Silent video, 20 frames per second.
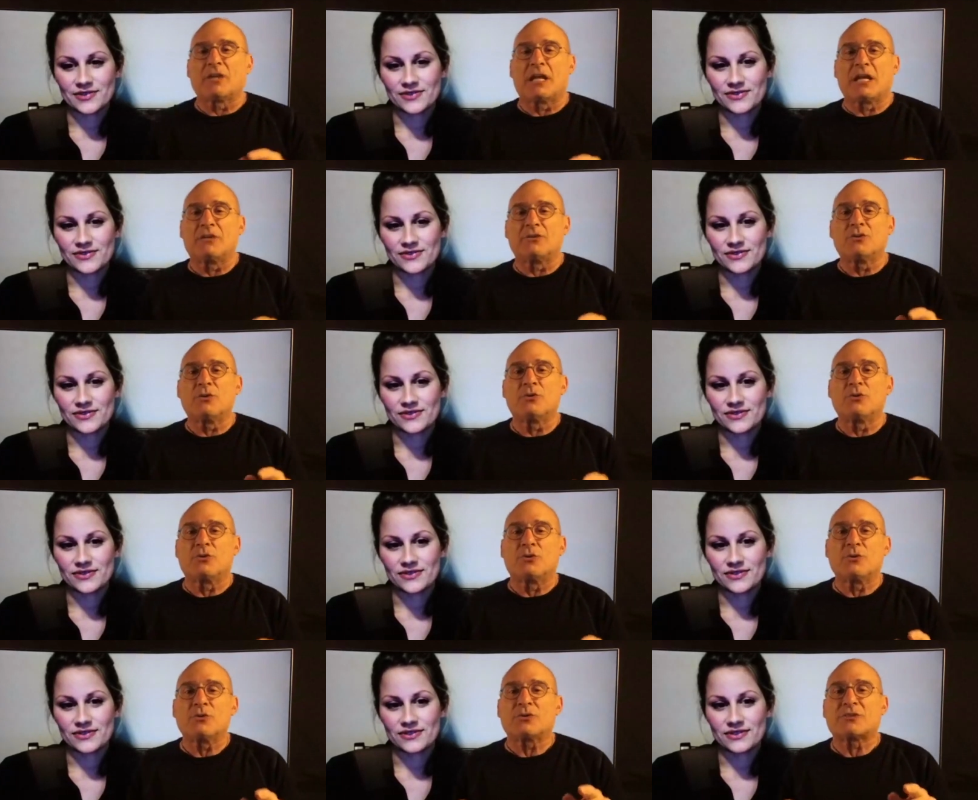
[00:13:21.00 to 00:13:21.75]
Speaker 1: and
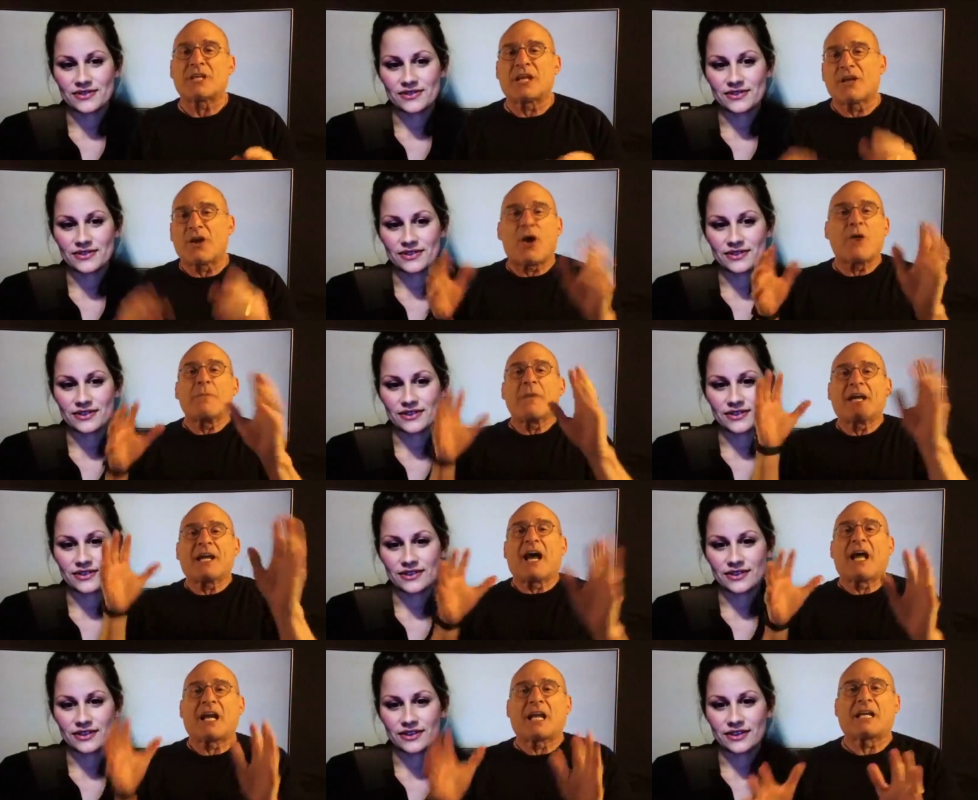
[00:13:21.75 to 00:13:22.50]
you, you said, Oh
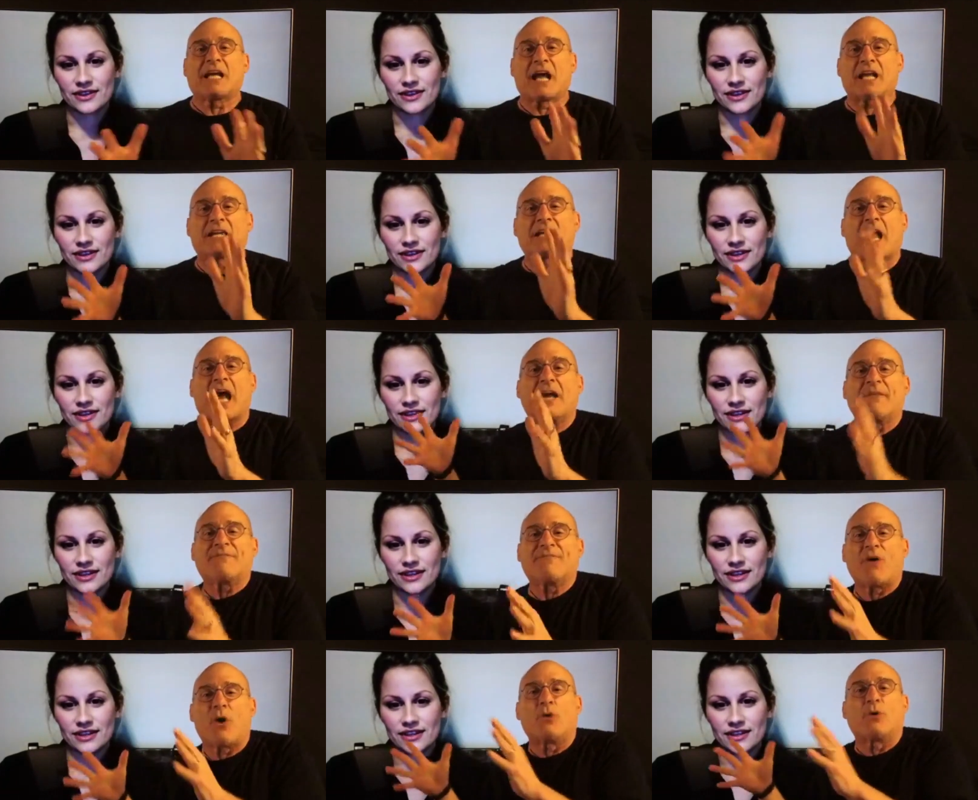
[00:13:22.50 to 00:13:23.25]
my God, I got an
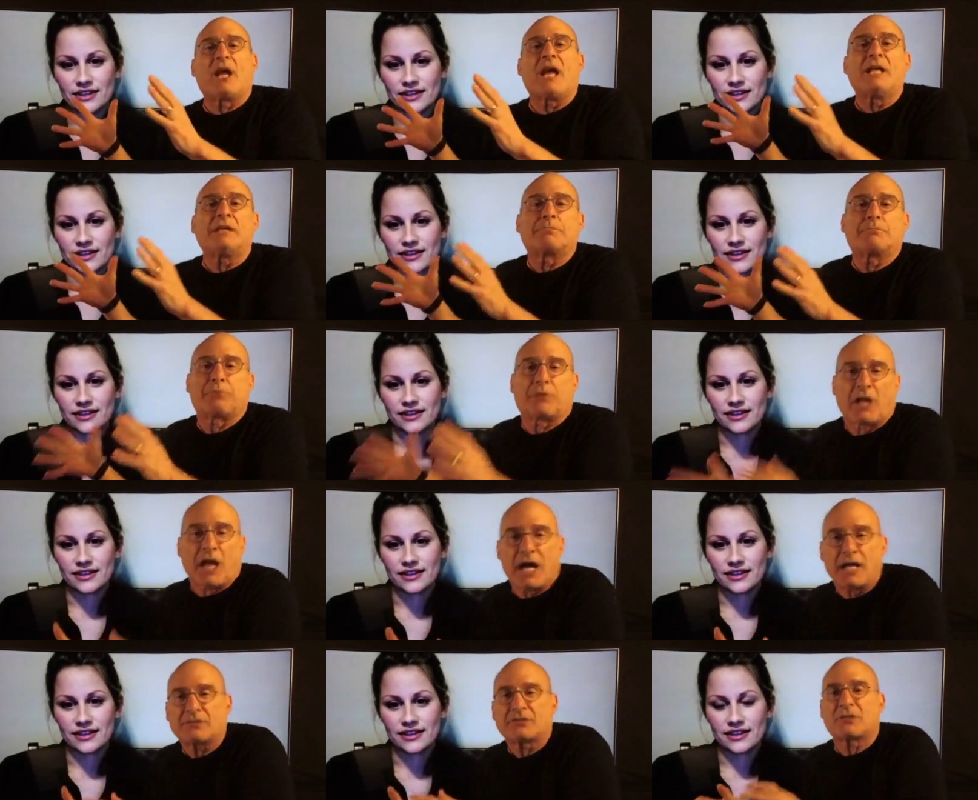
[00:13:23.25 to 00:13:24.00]
iPhone 8
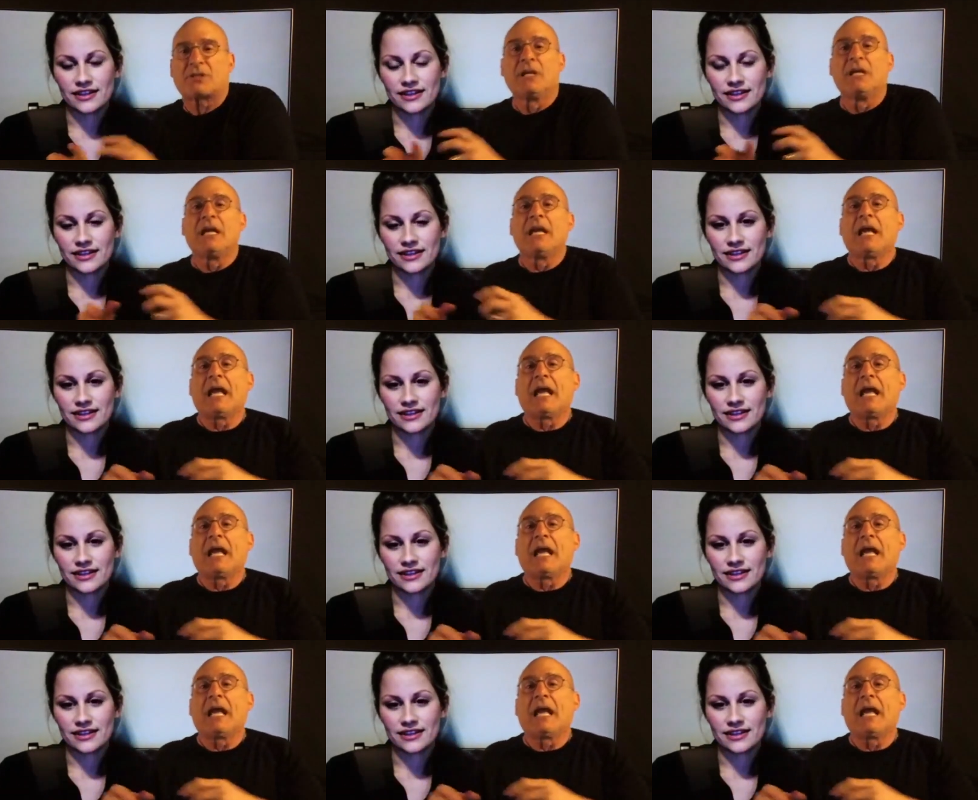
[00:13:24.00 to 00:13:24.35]
Plus,